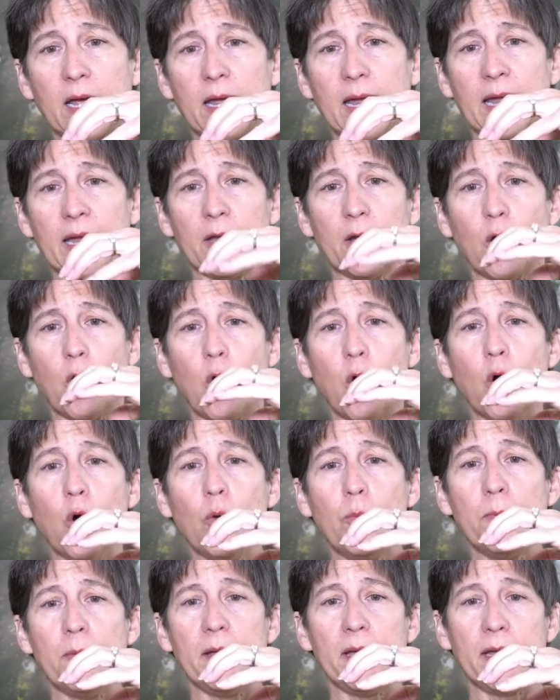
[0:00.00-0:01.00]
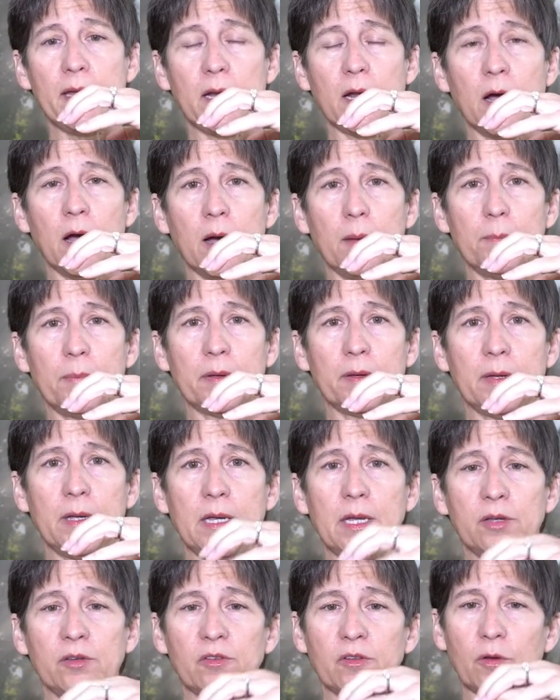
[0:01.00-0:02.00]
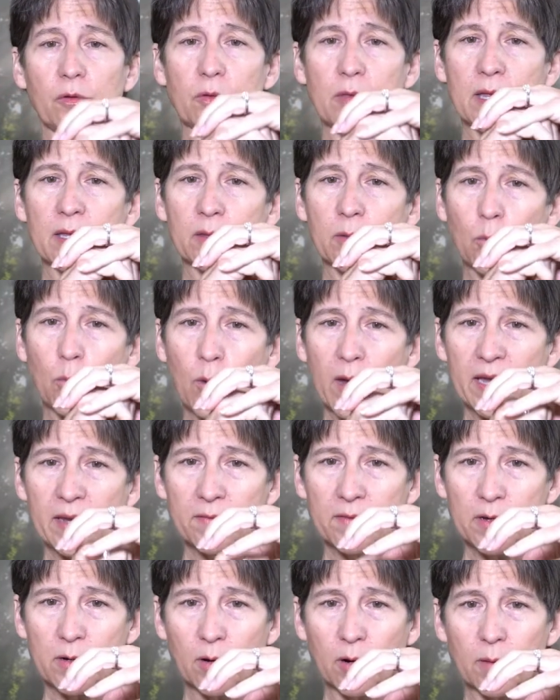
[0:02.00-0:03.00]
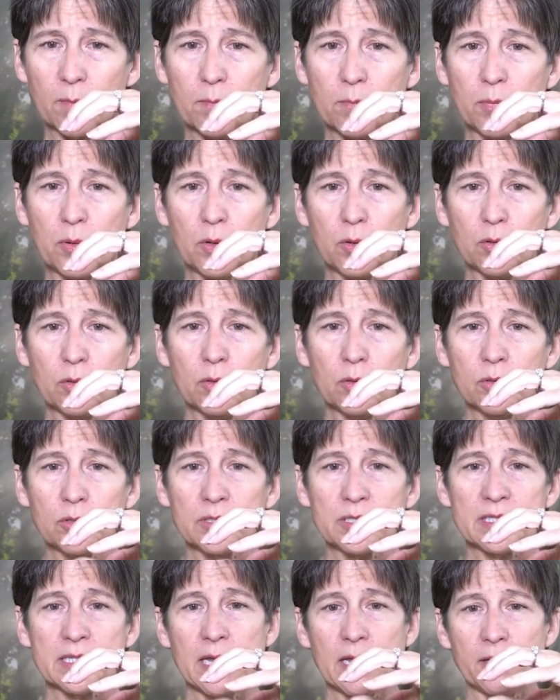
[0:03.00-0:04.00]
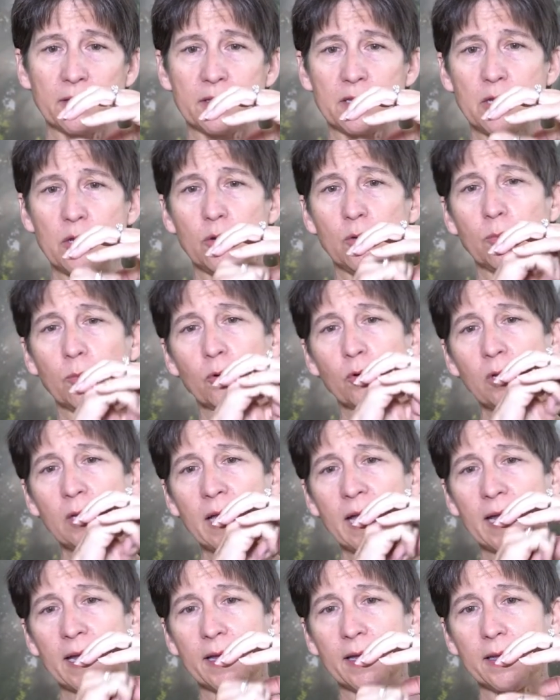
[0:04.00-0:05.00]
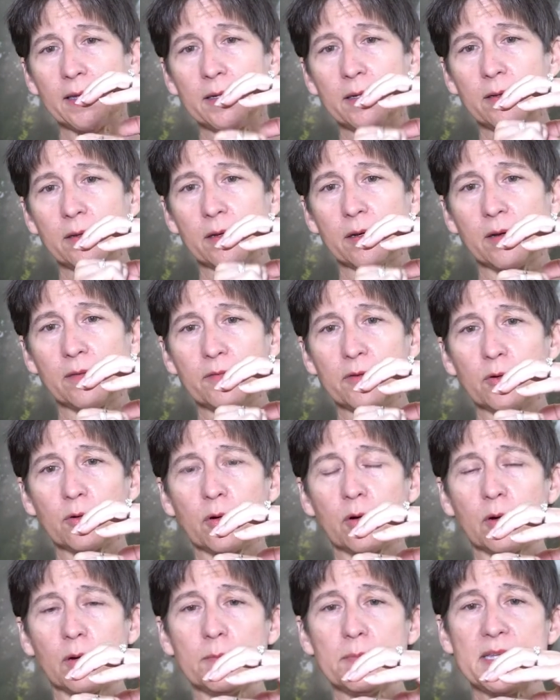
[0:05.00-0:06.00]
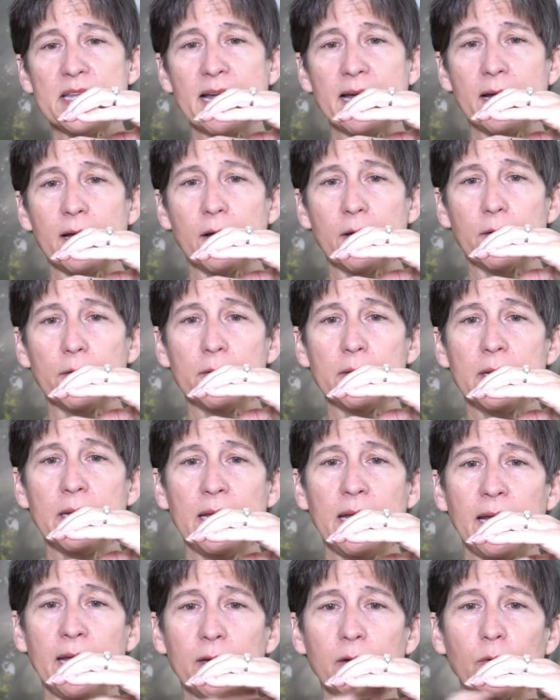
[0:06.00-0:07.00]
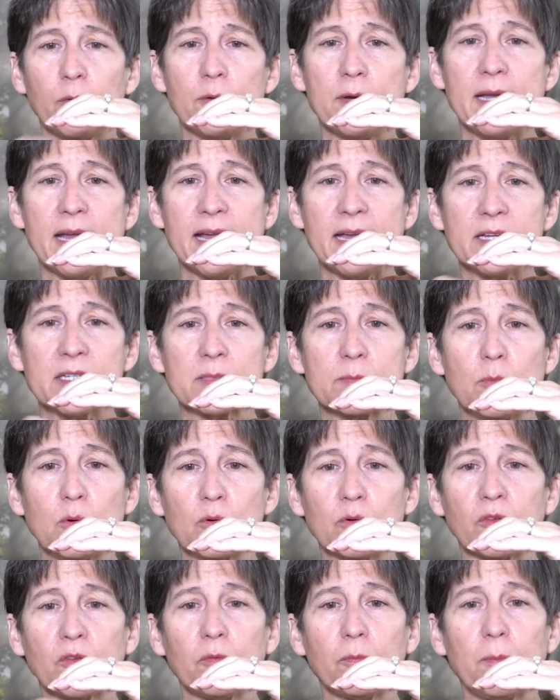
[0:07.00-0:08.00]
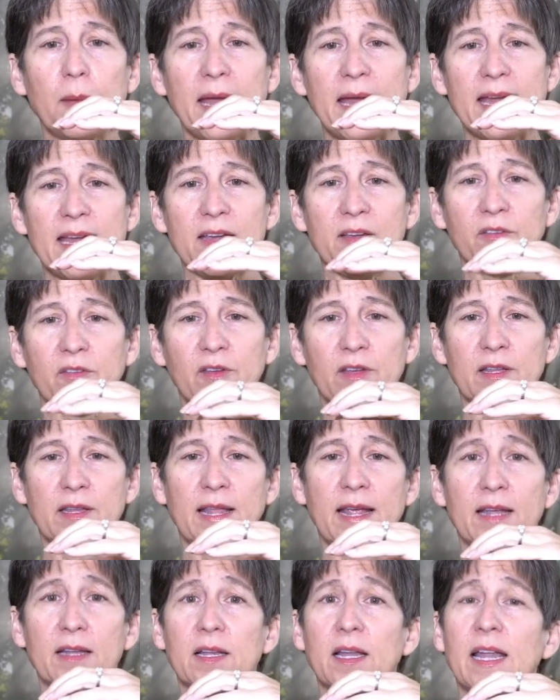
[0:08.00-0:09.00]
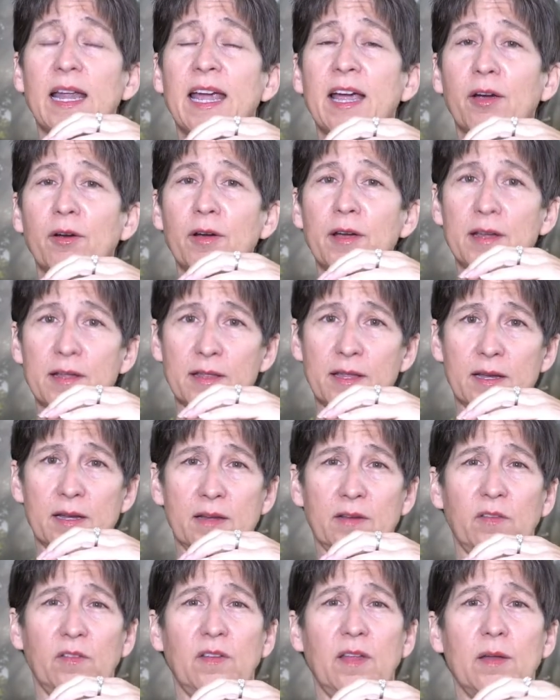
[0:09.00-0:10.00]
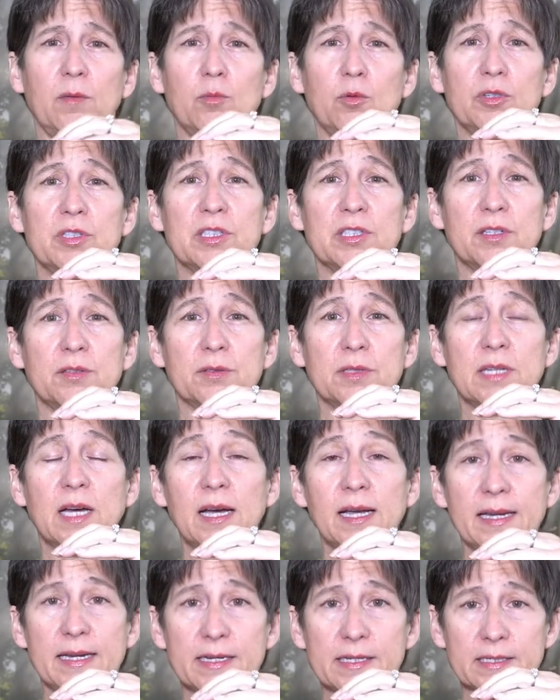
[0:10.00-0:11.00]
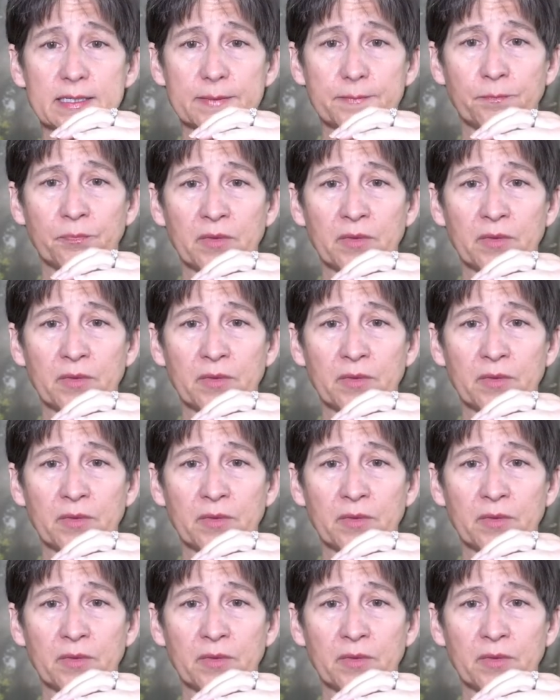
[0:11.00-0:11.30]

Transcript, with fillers: and open it up so that the weight of the arm pulls the humeral head of your arm down and creates more space in that area that I said was so tight.